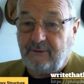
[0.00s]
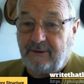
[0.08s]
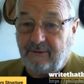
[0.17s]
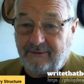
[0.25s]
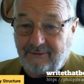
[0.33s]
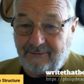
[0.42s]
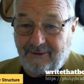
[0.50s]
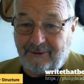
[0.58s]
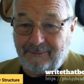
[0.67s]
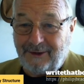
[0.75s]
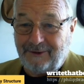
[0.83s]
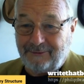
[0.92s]
whether it's a
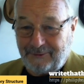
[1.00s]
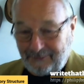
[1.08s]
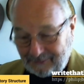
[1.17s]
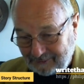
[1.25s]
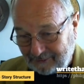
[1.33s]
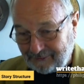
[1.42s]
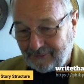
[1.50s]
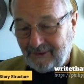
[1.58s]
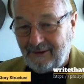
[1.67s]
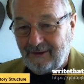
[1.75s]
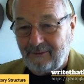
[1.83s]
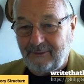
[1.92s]
romance, whether it's a
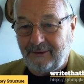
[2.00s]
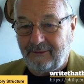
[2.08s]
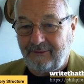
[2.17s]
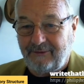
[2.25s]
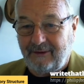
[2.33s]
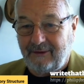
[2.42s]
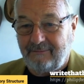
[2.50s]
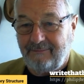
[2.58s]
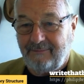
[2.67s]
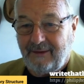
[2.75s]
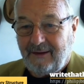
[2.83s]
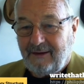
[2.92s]
thriller, whether it's I
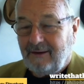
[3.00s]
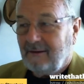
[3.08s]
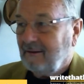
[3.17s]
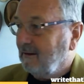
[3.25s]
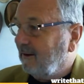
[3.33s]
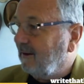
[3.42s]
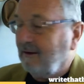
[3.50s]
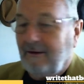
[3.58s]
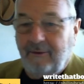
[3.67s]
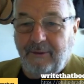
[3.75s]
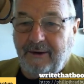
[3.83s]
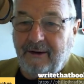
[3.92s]
don't
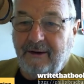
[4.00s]
know what